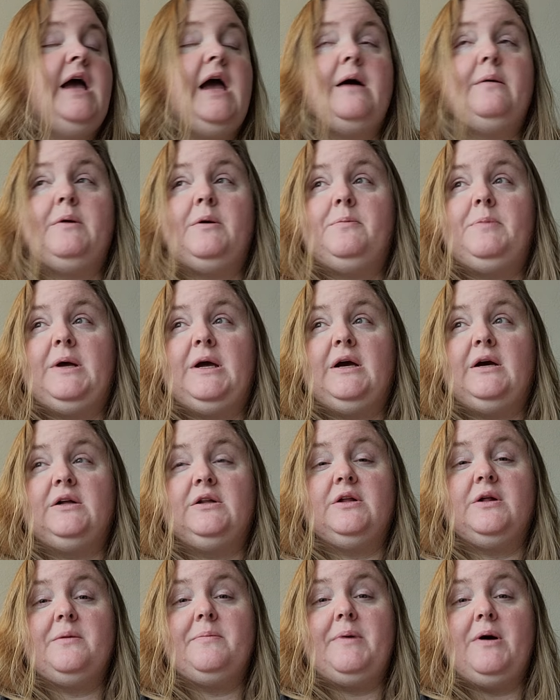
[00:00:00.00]
Am I being a
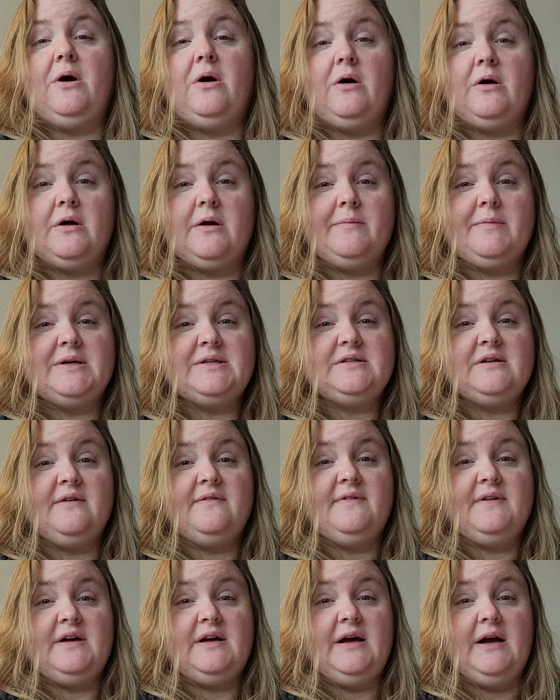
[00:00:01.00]
little bit hard on myself?
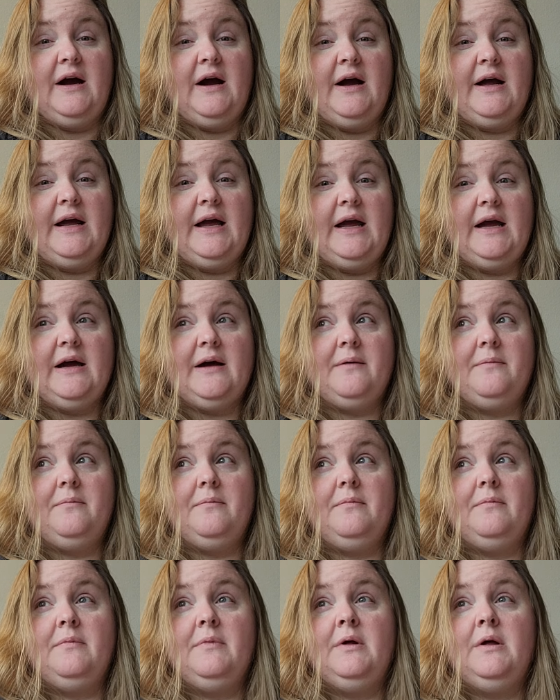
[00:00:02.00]
I
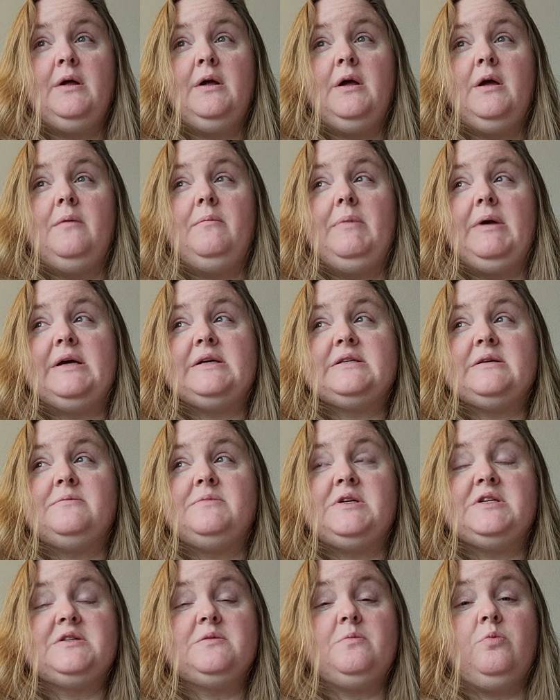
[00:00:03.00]
am because I'm
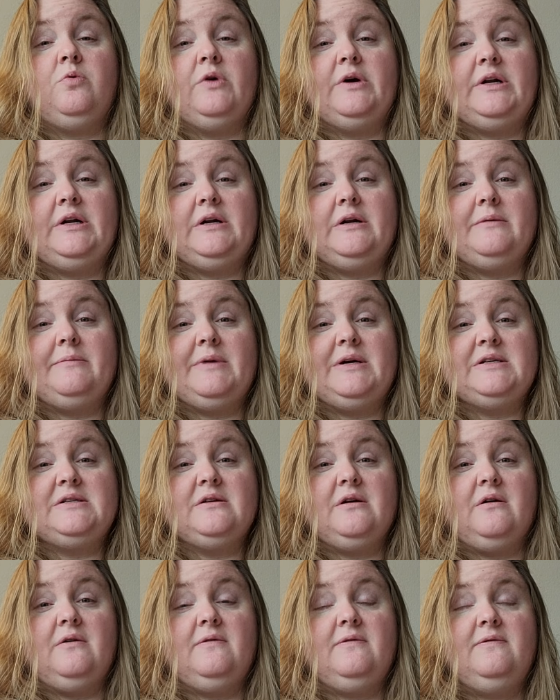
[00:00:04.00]
disappointed in
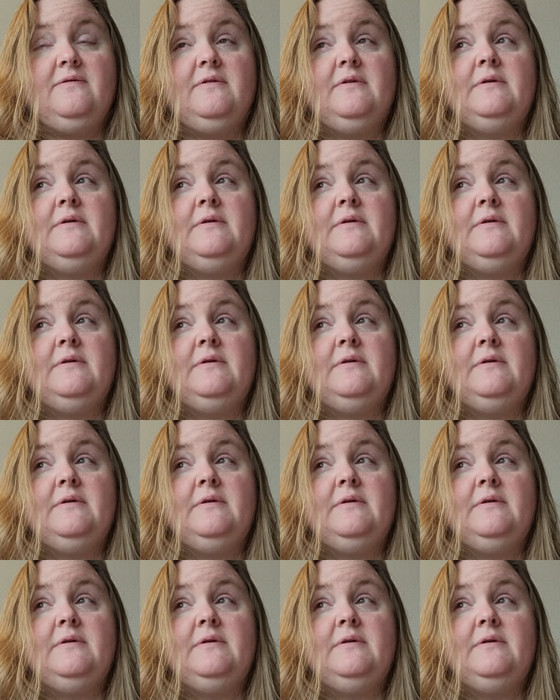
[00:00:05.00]
myself.